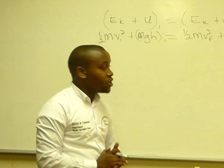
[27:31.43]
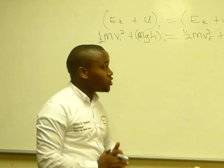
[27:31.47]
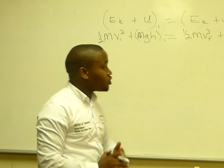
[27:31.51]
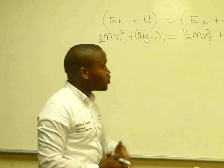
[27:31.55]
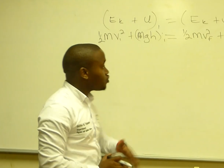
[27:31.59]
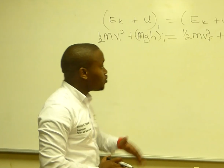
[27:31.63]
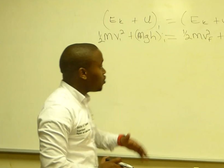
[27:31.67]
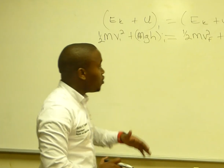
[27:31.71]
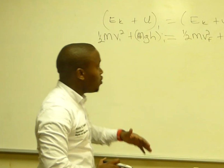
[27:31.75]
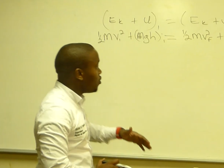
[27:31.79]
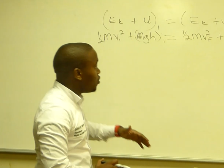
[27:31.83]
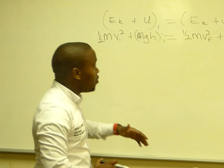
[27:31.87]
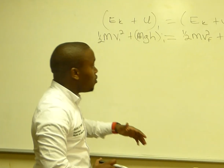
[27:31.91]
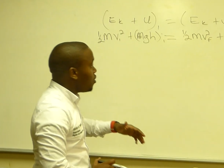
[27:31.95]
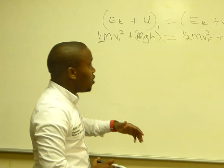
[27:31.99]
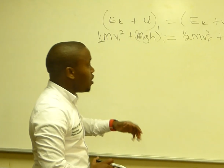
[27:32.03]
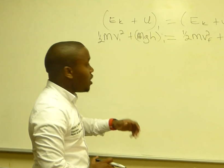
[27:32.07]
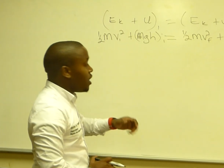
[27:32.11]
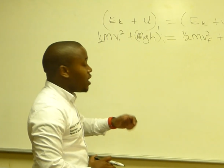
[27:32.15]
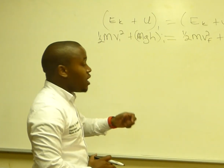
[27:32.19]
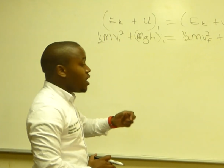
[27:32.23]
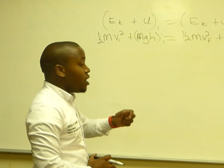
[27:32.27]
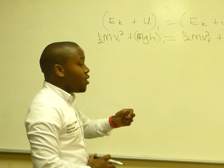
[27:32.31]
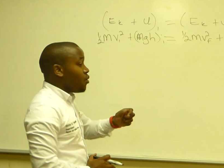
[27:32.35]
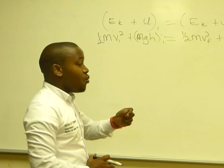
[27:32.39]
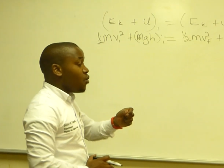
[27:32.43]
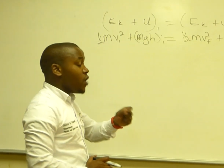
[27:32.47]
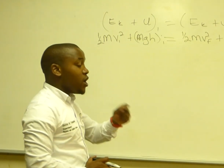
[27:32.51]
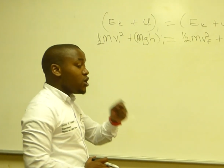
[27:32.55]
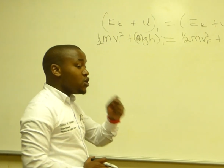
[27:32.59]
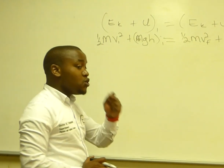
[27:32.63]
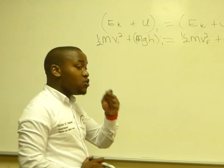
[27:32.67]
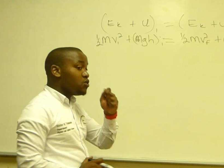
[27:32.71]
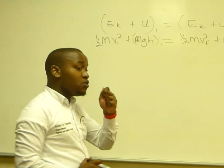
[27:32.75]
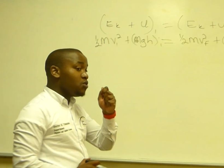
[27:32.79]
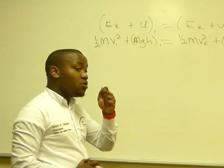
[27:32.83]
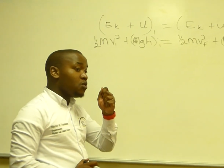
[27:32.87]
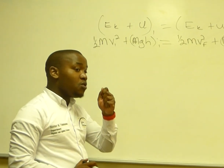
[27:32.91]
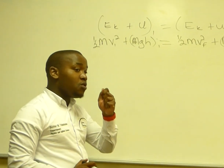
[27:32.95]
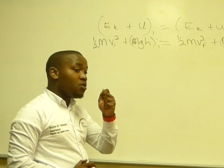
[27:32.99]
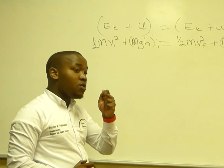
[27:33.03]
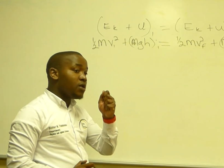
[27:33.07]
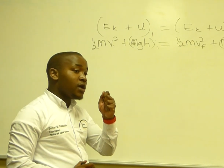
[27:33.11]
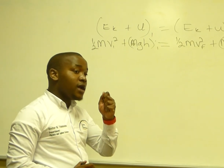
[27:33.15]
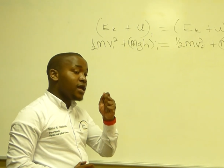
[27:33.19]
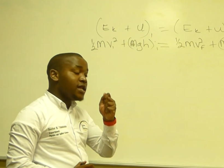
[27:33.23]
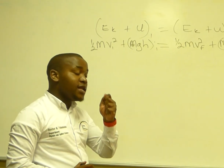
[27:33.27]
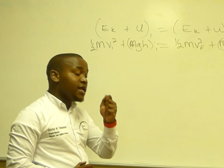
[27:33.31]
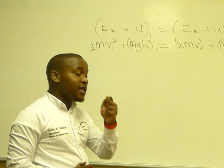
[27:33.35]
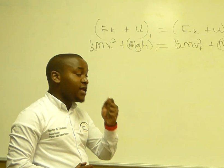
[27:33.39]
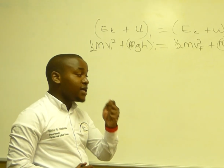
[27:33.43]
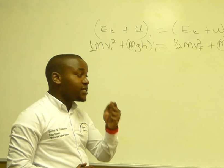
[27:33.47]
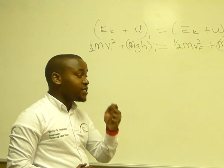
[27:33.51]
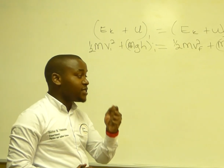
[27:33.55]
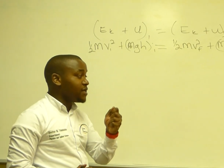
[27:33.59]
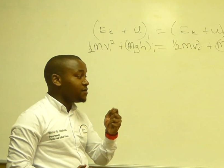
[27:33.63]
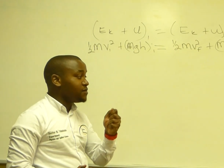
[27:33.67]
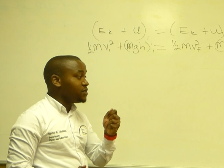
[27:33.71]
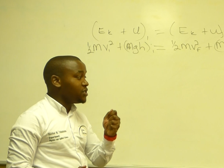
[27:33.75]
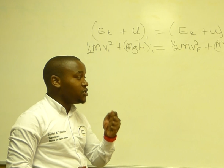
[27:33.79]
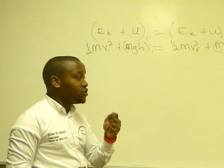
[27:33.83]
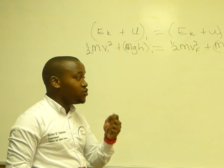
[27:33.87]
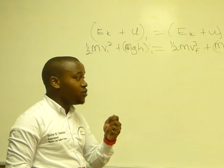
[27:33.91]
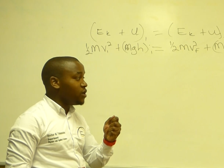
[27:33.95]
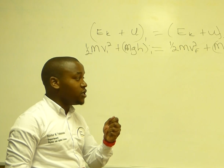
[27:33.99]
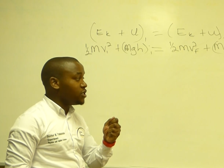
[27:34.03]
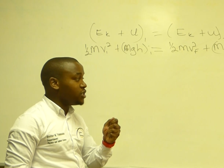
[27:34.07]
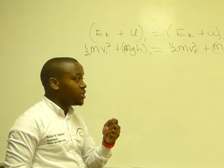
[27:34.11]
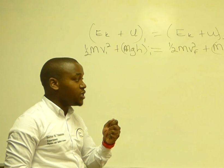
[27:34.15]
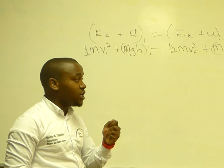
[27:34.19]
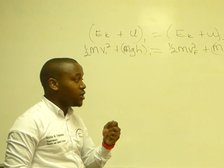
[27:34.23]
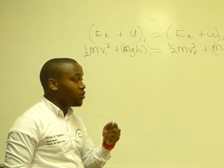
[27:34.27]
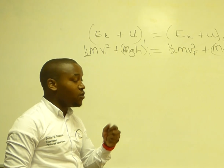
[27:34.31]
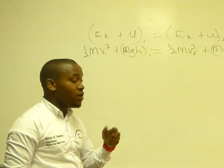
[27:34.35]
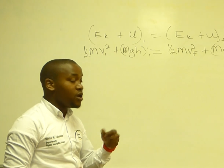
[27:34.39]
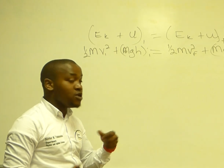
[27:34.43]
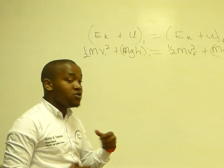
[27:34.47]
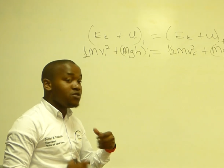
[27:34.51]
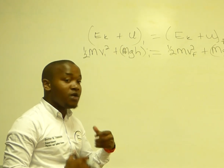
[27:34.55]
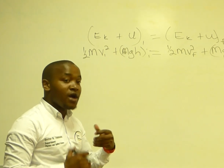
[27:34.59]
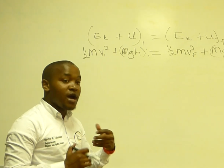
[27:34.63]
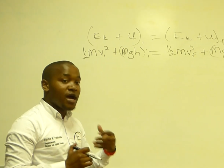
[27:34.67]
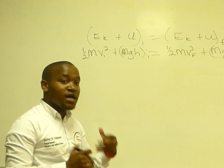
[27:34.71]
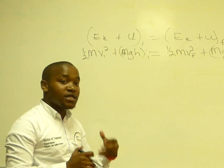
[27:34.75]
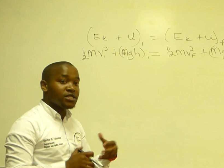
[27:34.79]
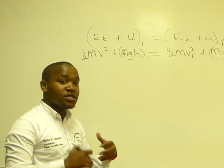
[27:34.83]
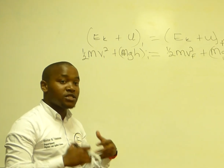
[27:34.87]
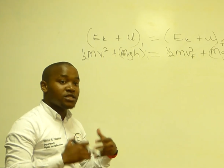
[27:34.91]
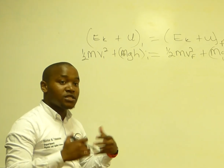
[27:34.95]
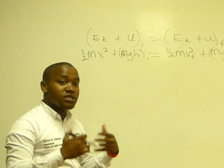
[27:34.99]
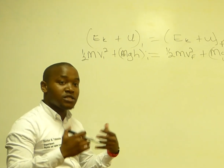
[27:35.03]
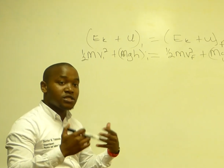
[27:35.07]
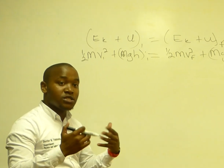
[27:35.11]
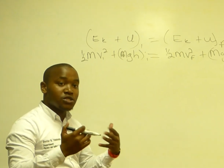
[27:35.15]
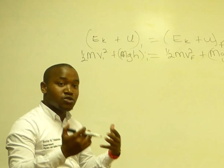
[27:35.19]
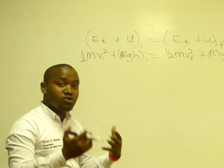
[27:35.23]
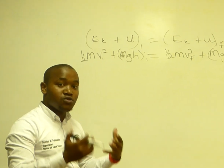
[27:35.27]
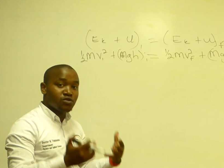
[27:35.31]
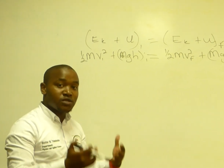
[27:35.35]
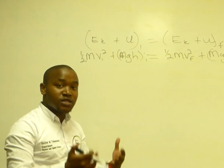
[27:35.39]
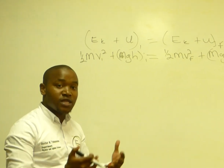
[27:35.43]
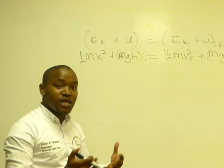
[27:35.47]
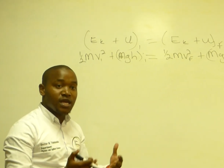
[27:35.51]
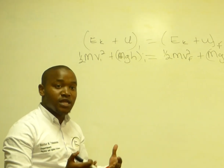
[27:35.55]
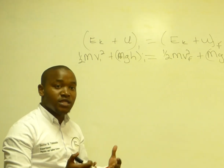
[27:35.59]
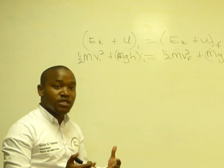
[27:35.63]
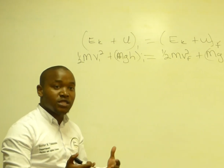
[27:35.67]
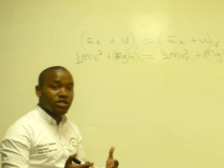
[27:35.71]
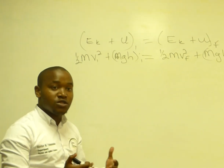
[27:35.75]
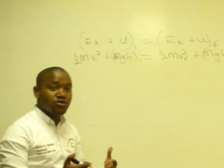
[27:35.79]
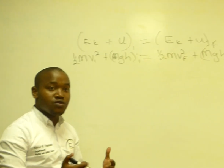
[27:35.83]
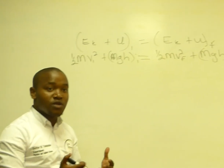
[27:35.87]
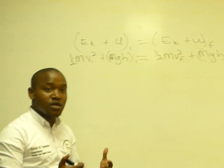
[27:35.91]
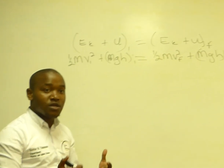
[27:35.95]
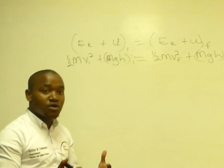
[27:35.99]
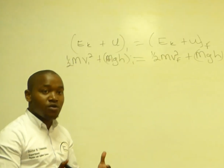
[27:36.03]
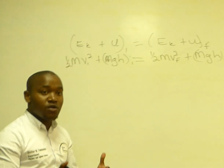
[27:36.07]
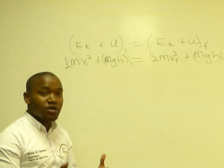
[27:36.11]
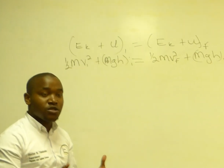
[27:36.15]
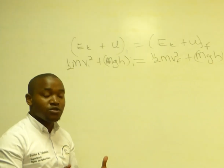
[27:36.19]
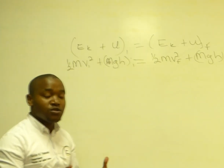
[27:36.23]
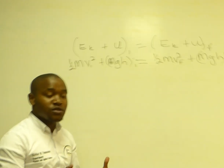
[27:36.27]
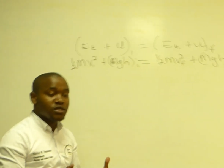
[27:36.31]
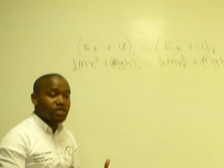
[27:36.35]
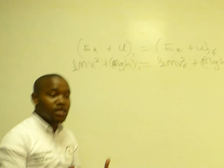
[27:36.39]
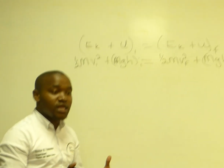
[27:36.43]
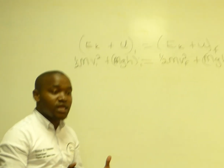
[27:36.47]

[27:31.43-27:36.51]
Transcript: So, when you, in an exam situation and when you are asked to state it, you are going to